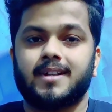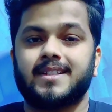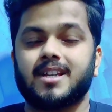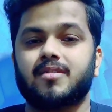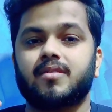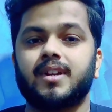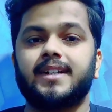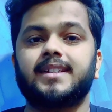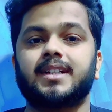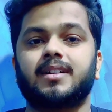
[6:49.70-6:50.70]
Just
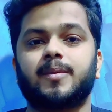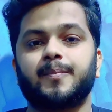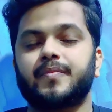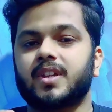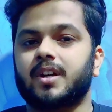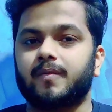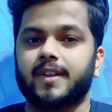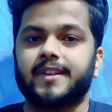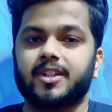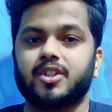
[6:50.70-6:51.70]
read the
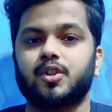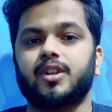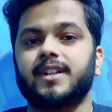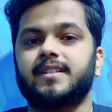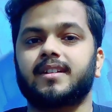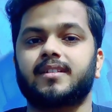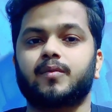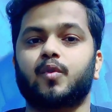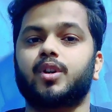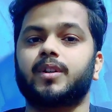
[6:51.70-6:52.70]
conversation or
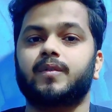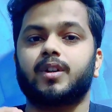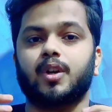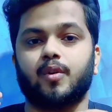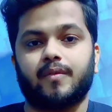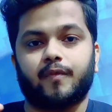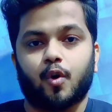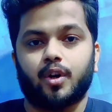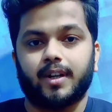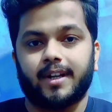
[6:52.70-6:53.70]
discussion, whatever you have
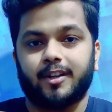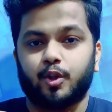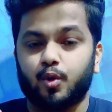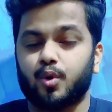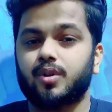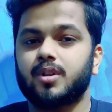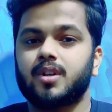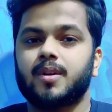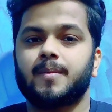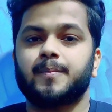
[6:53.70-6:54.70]
got in your
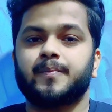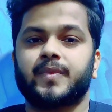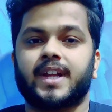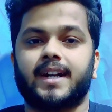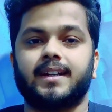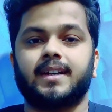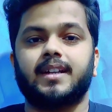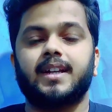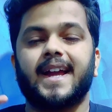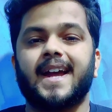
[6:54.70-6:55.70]

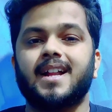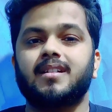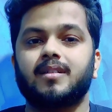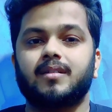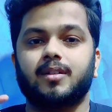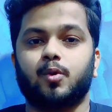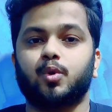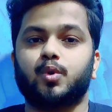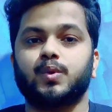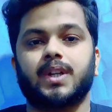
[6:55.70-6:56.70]
category, and
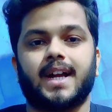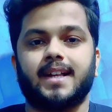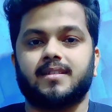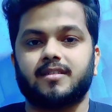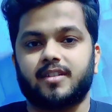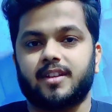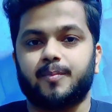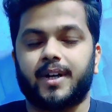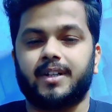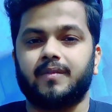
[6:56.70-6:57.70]
go through the answers
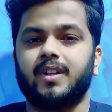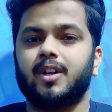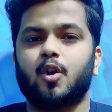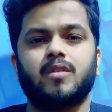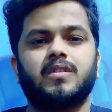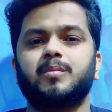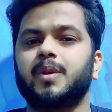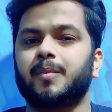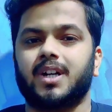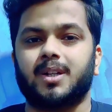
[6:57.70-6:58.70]
respectively. All will
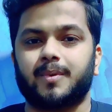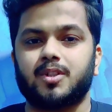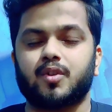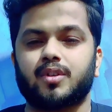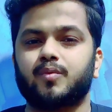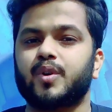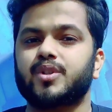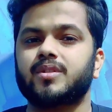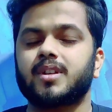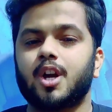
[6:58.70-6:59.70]
be multiple choice
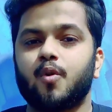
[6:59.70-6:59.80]
questions.